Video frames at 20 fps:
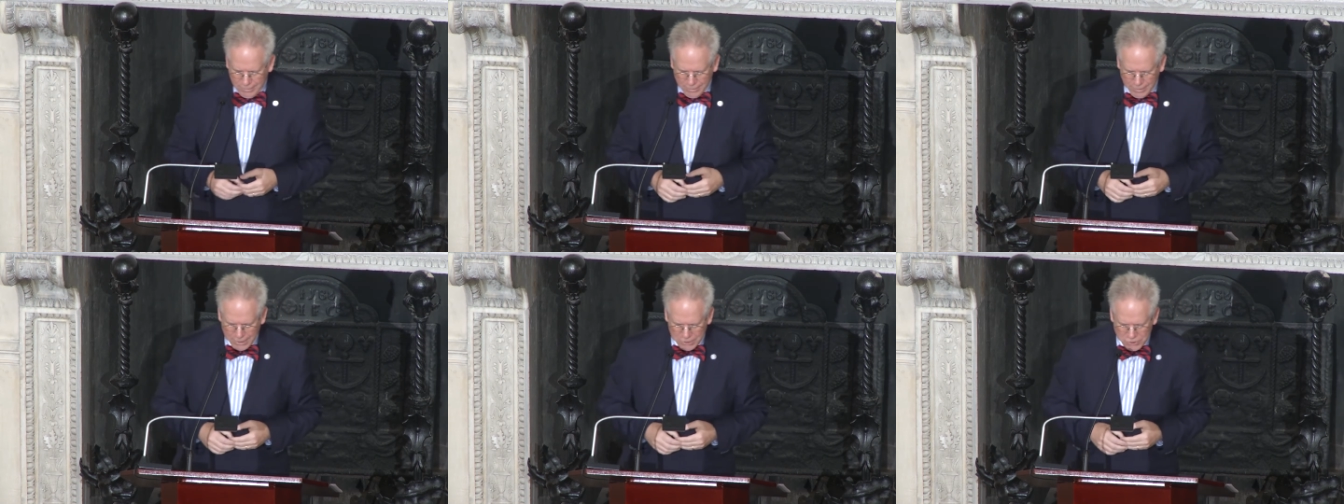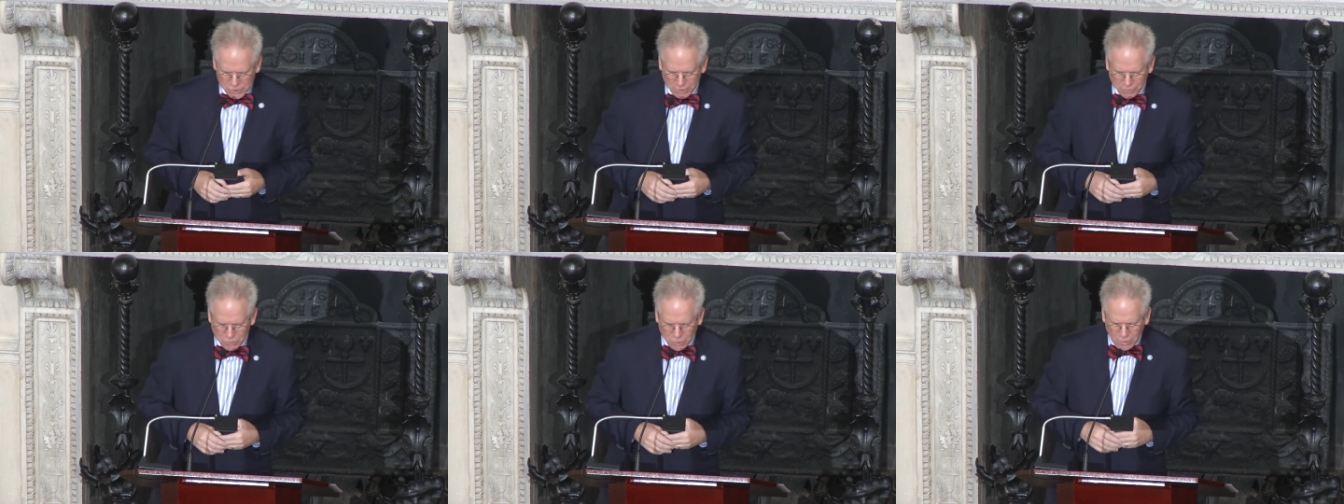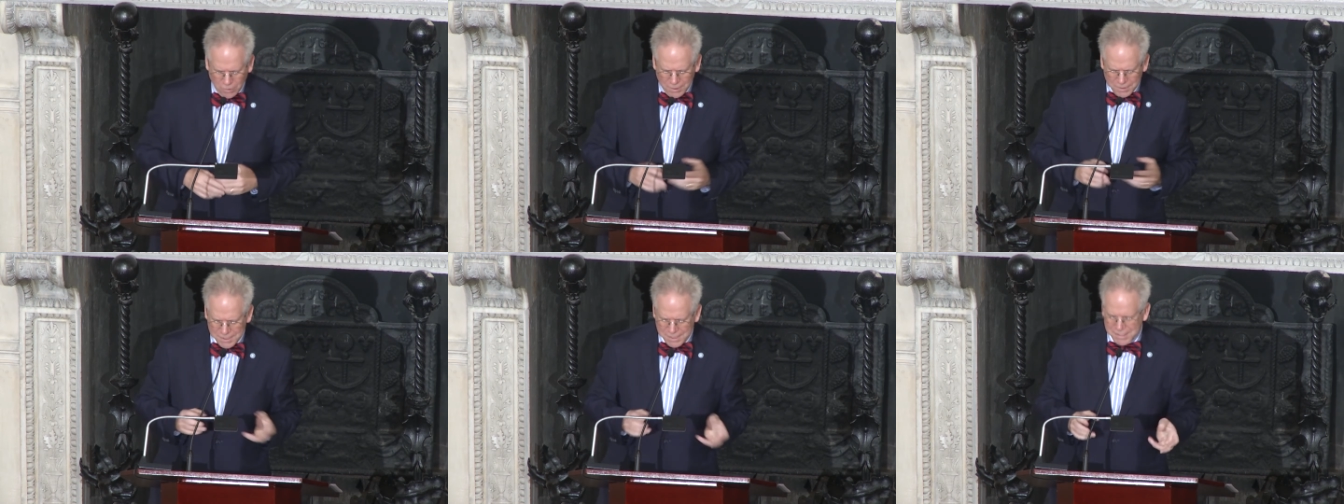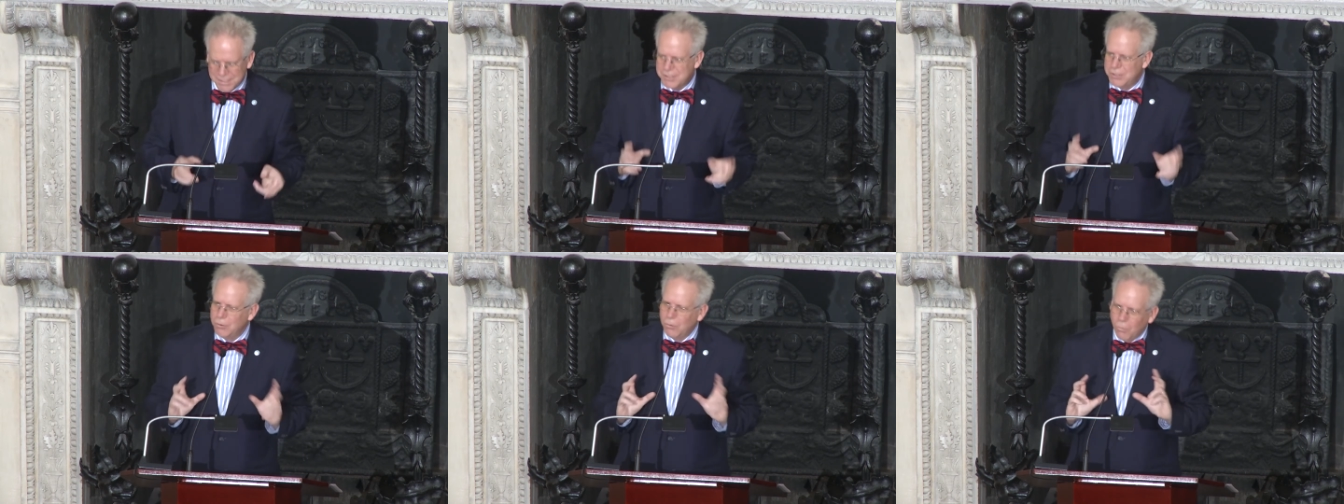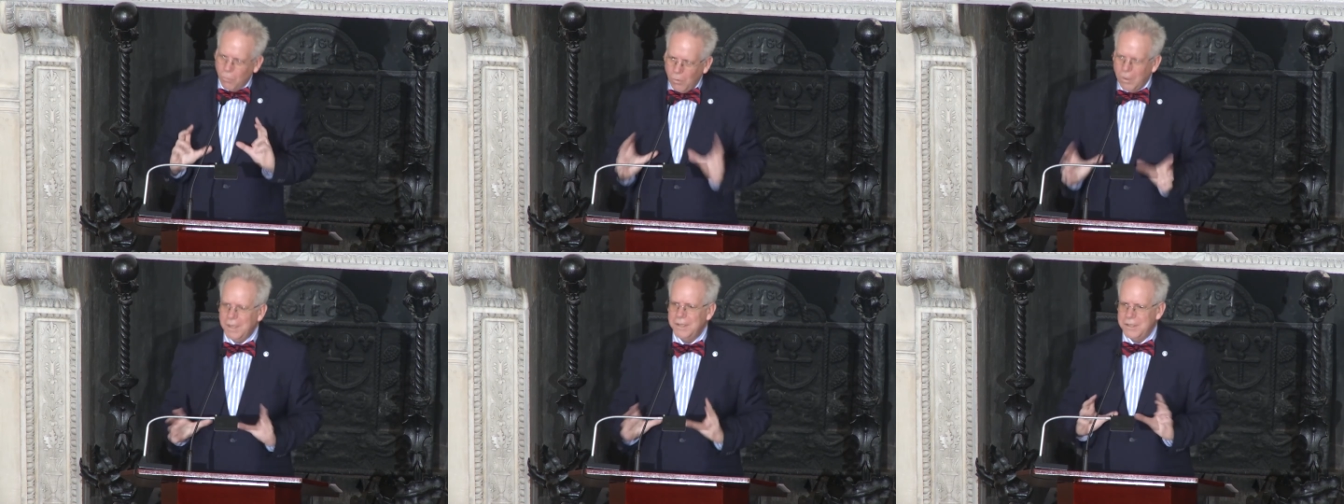it should cause us to
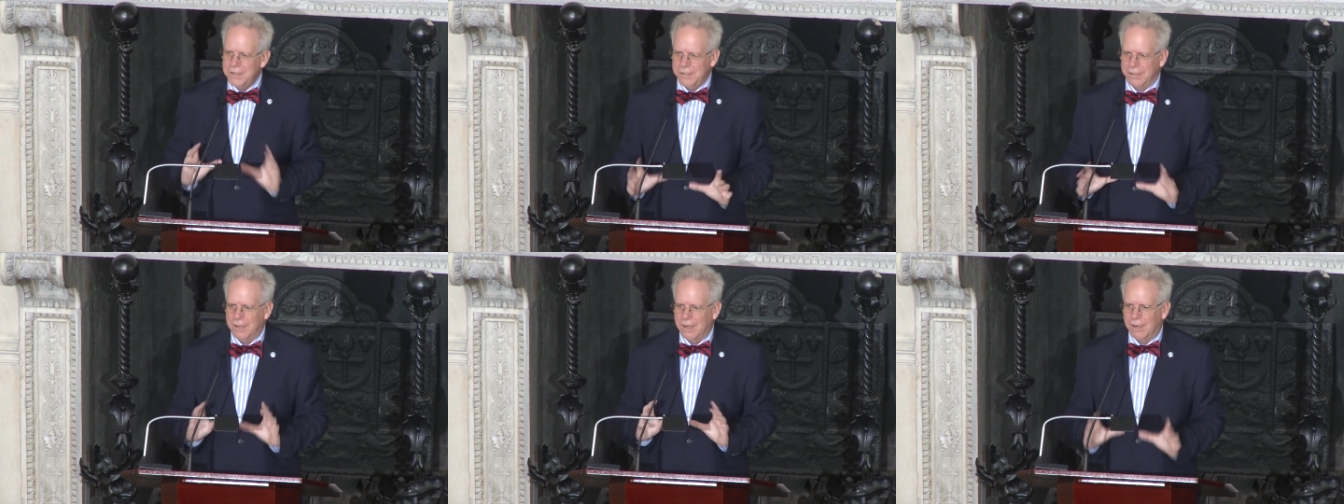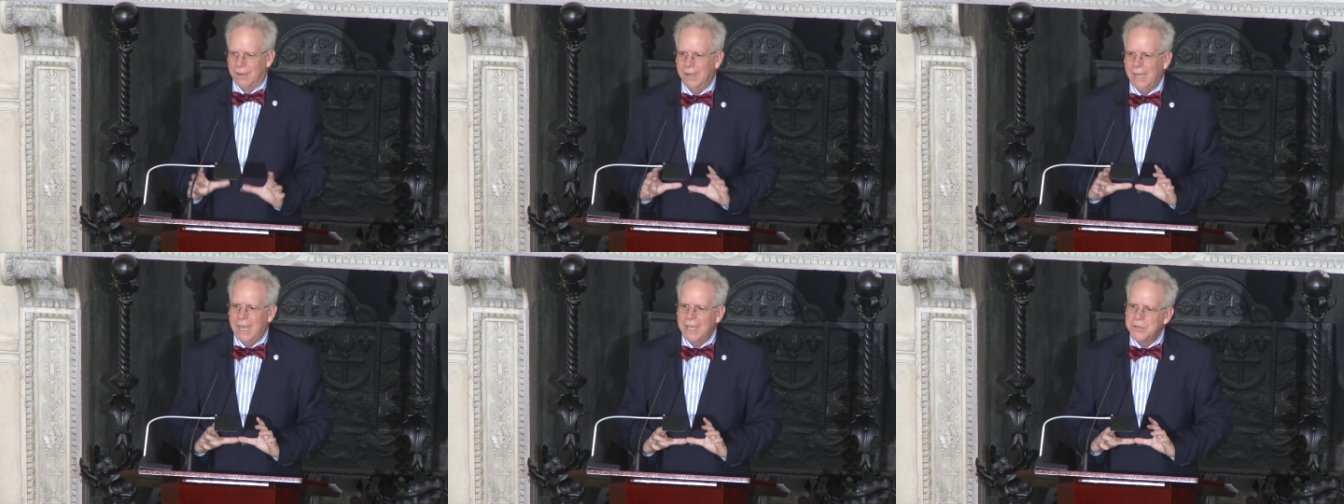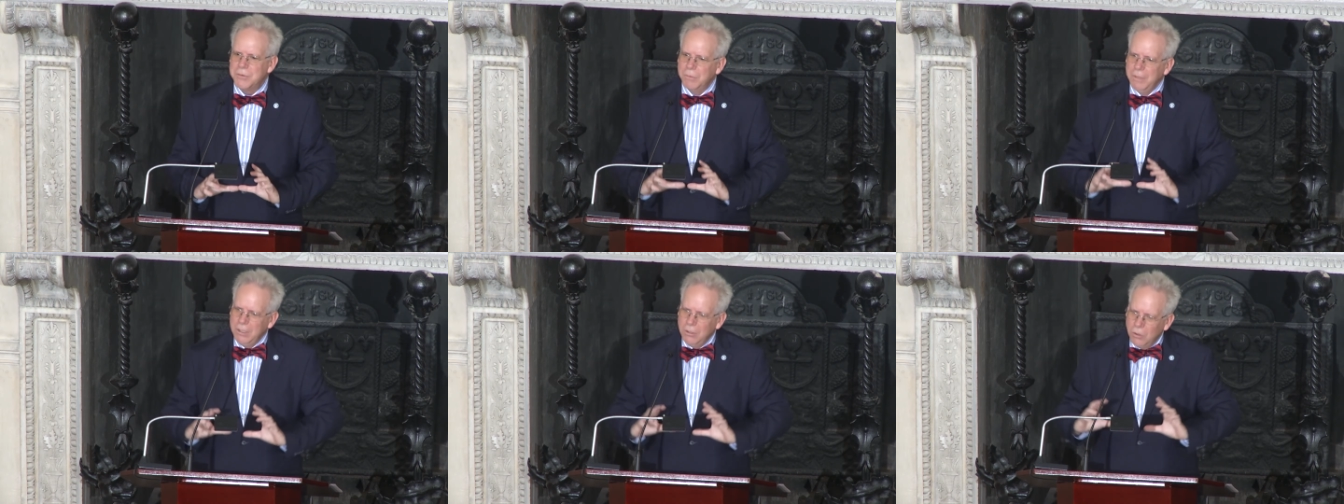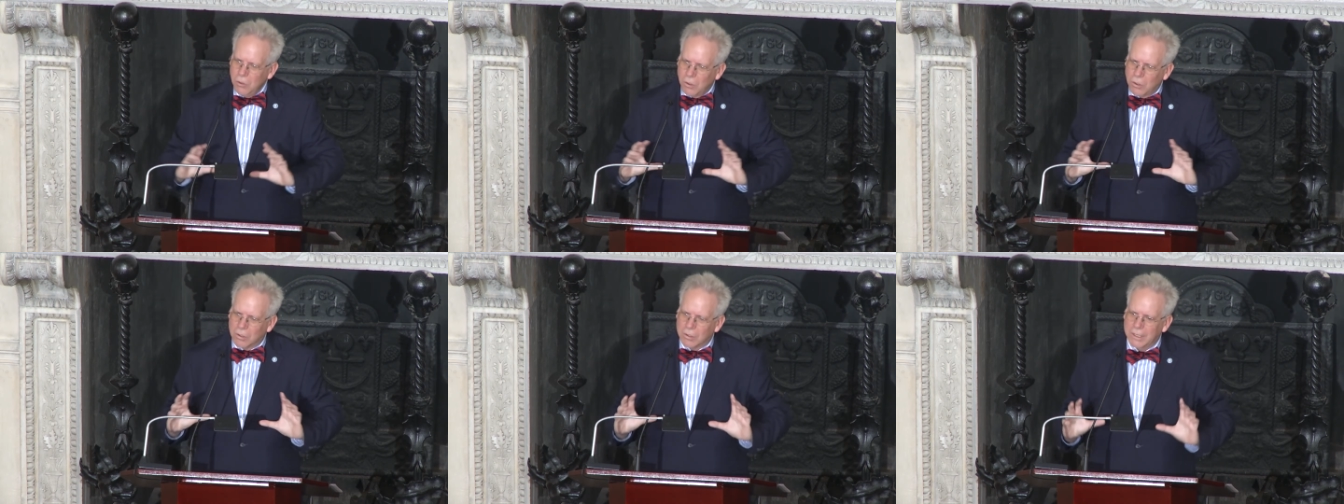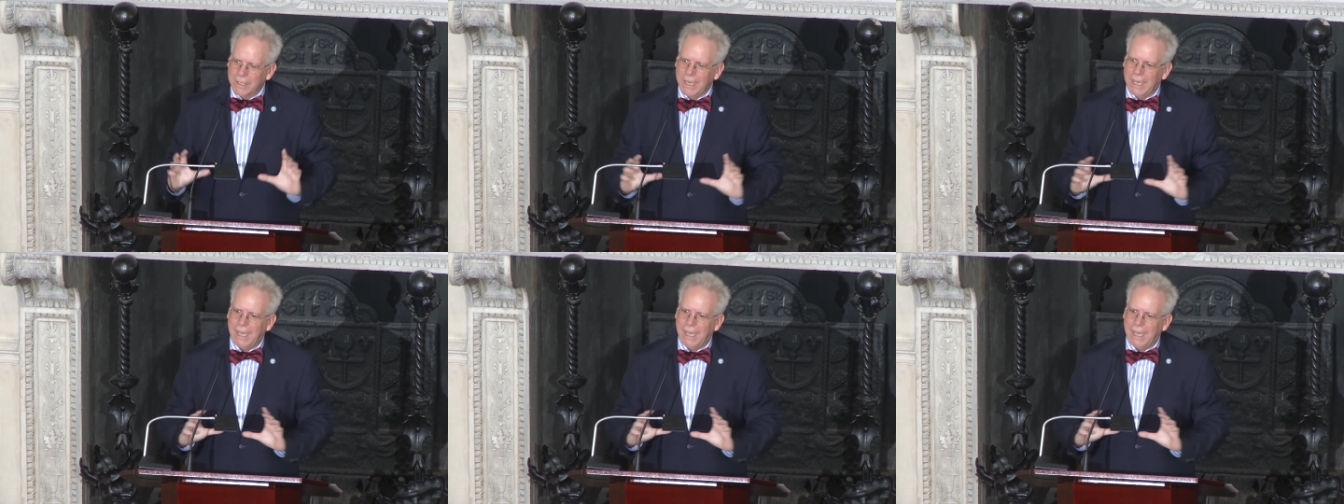wonder, as we look